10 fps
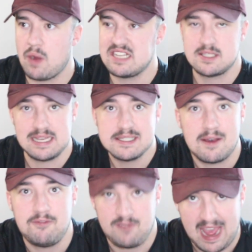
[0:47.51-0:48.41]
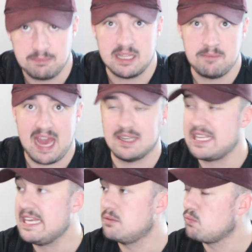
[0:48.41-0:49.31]
West is a family man.
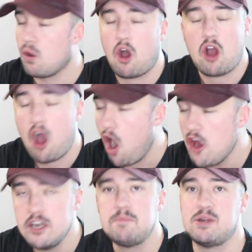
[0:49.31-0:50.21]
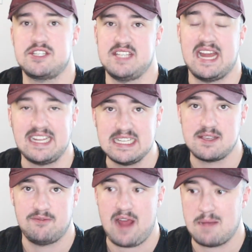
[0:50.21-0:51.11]
He 100% he's a
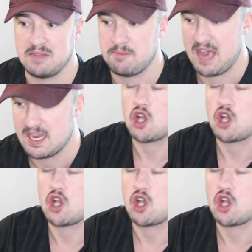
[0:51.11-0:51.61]
family man.